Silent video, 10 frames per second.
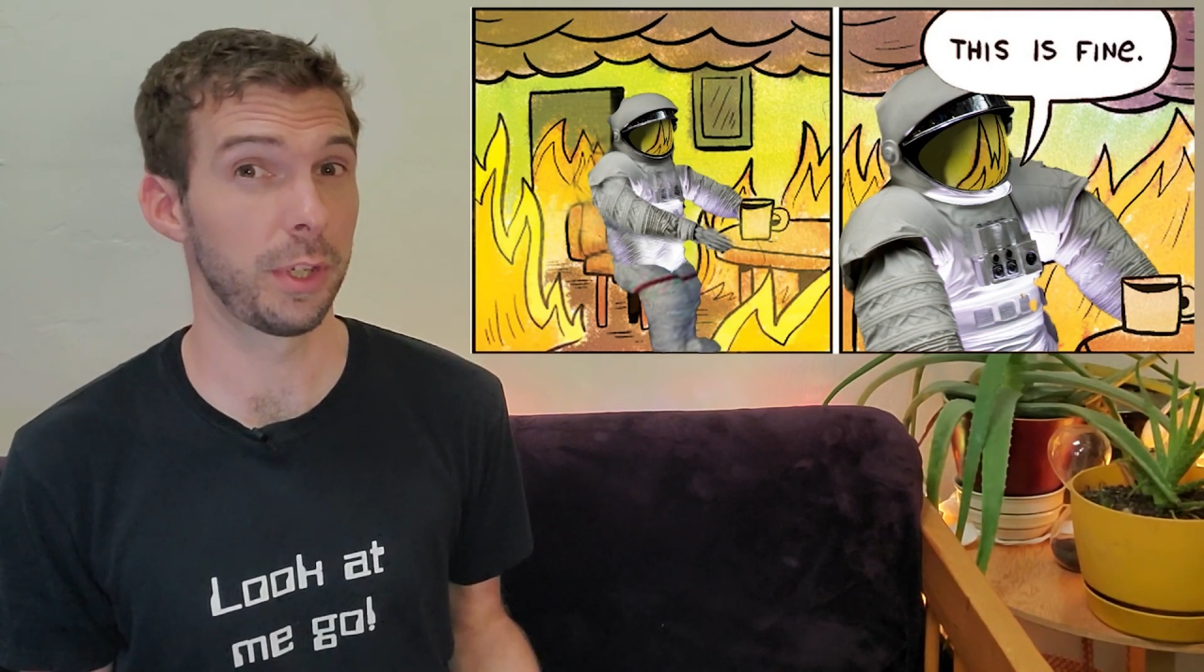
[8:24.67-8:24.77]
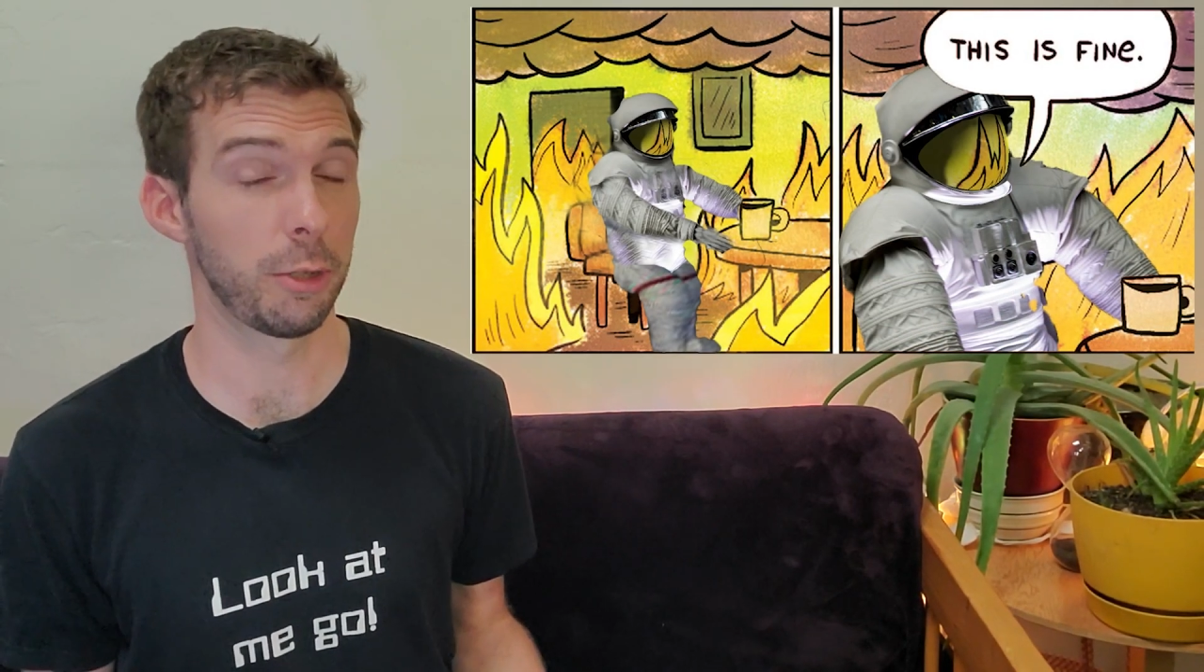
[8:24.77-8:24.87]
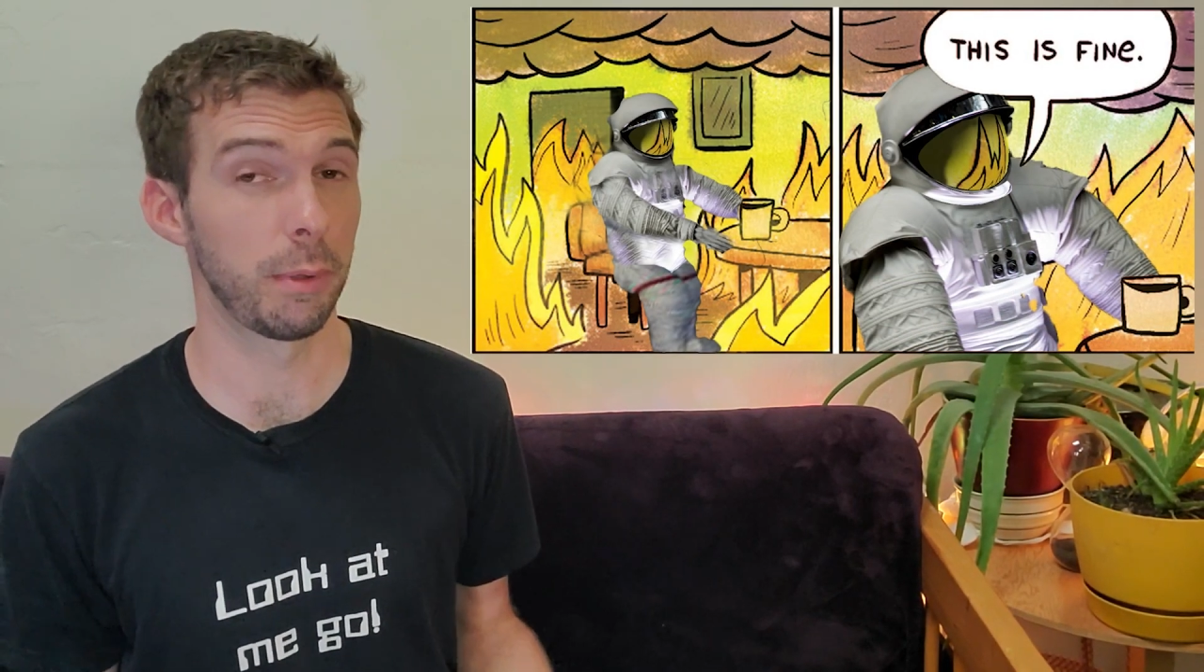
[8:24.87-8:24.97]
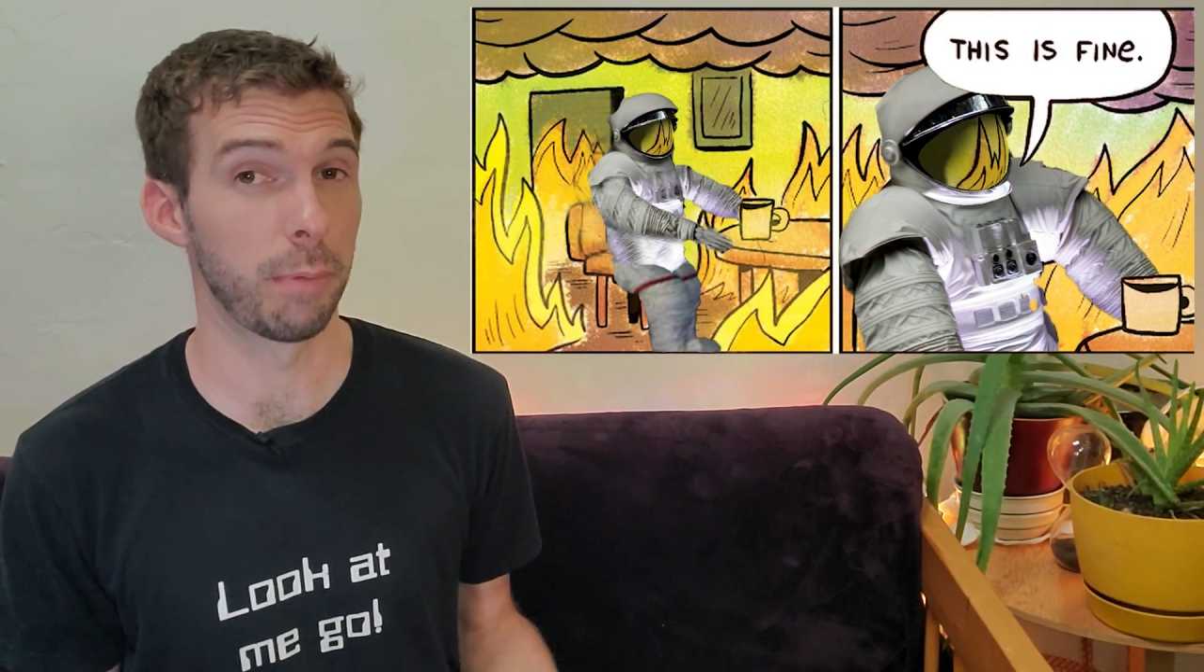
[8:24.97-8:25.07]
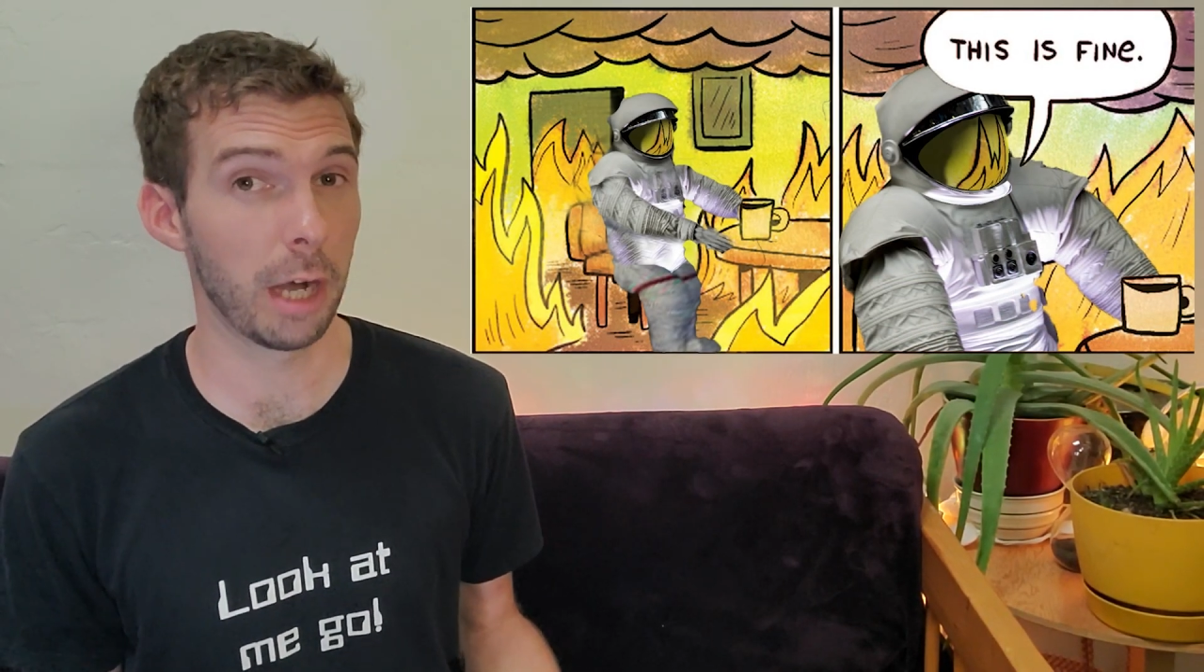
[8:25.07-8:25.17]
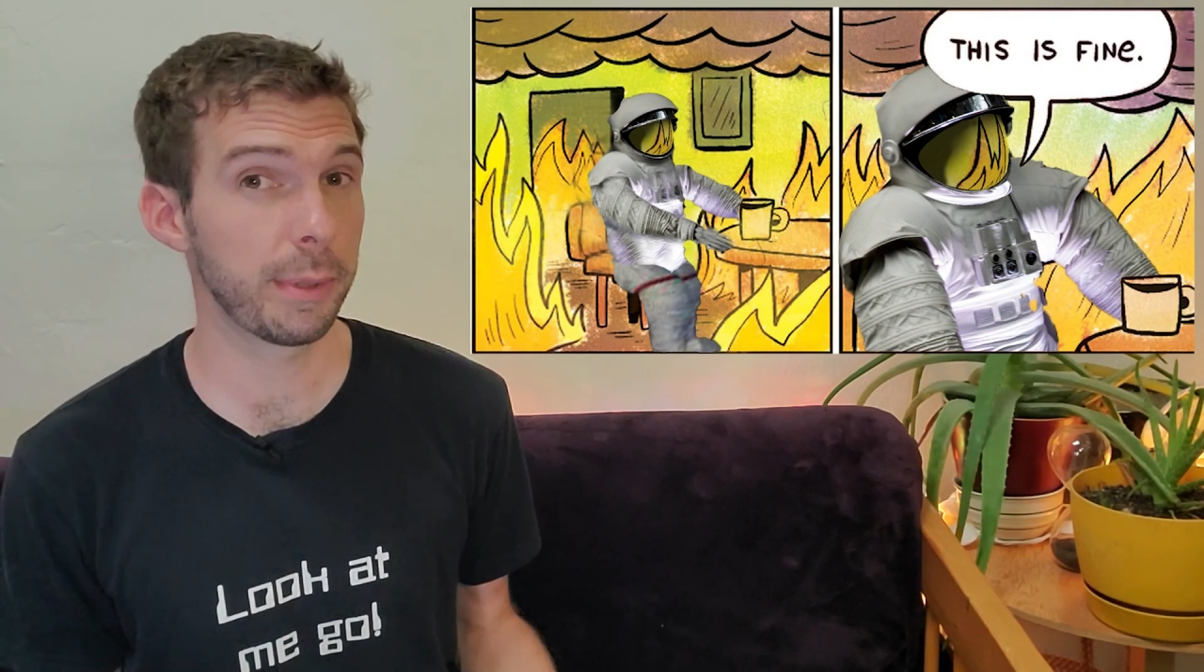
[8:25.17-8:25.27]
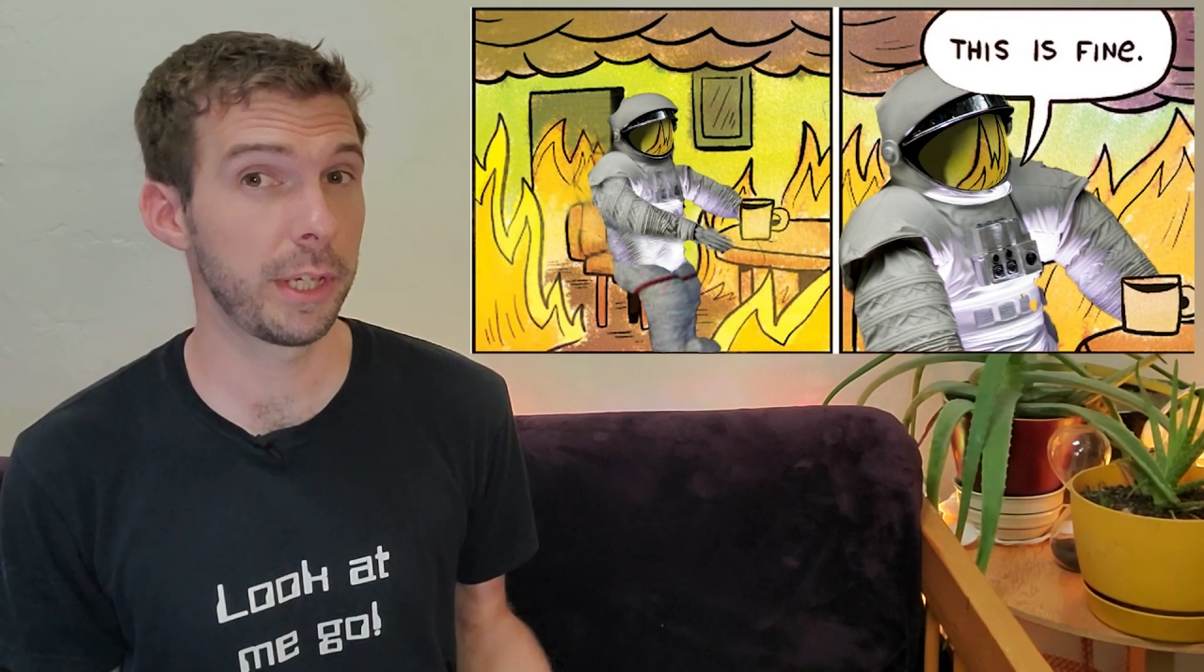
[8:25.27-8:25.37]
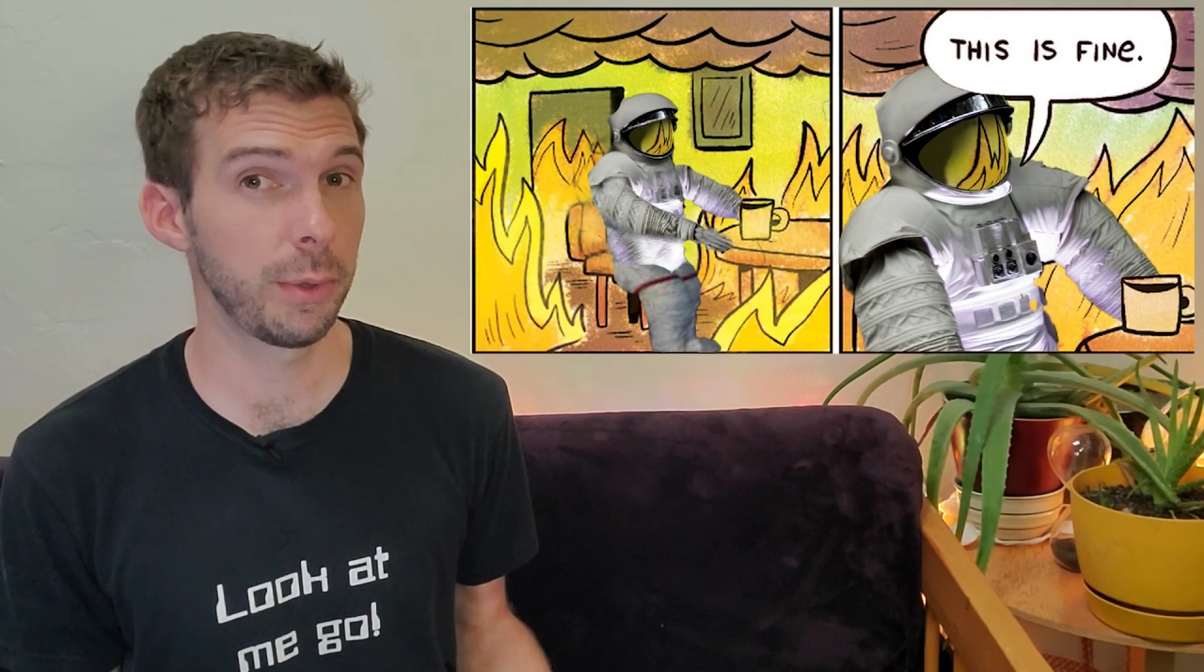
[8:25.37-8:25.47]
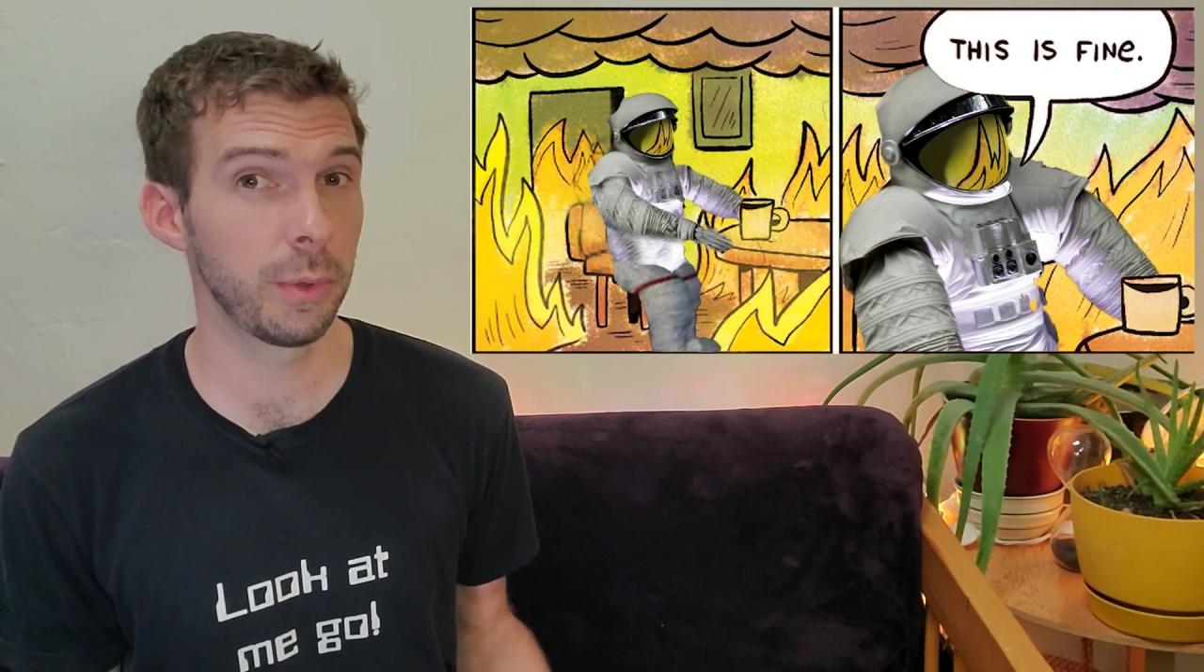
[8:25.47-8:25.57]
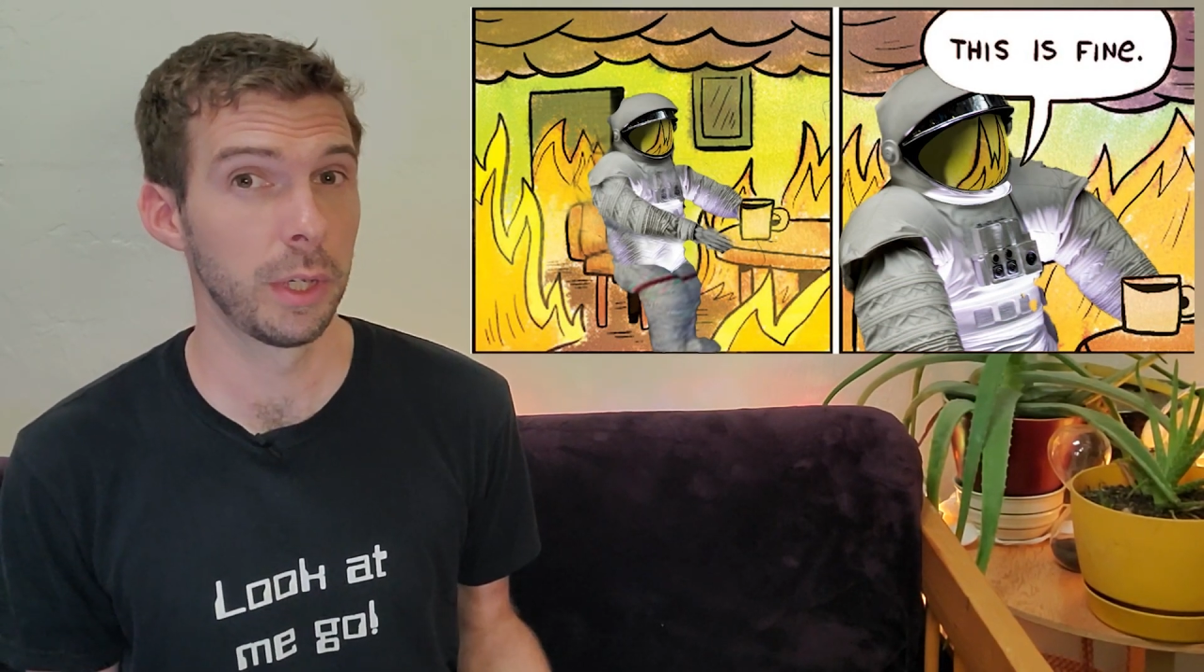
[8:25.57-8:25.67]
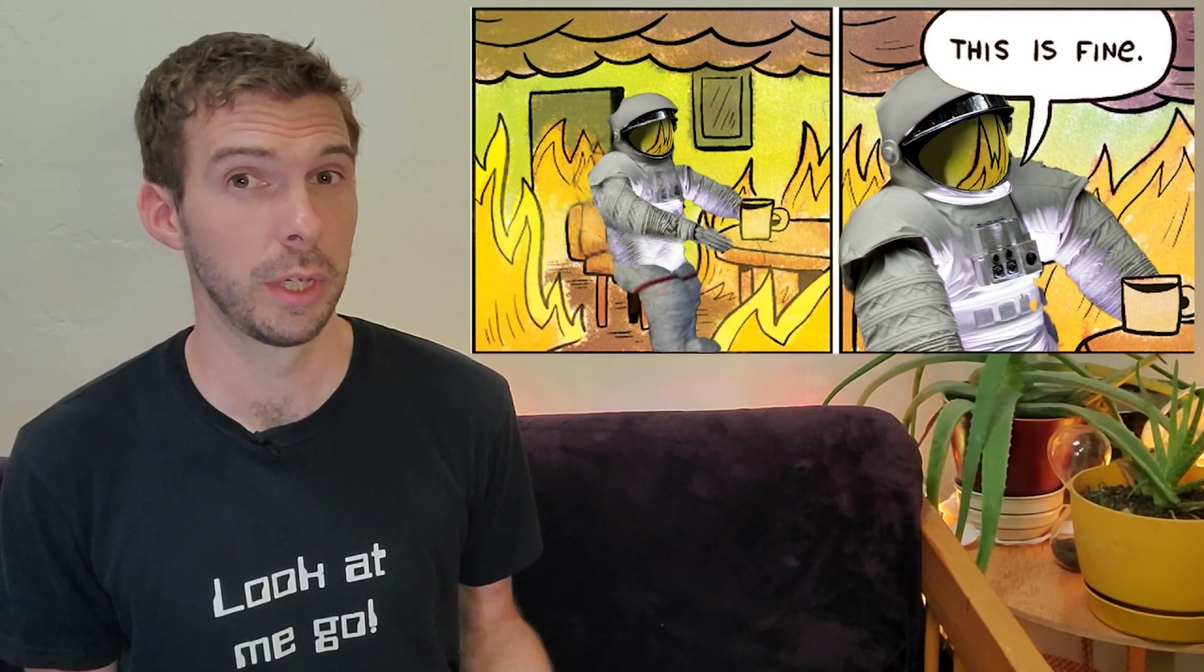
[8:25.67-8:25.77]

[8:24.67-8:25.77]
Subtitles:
human barbecue,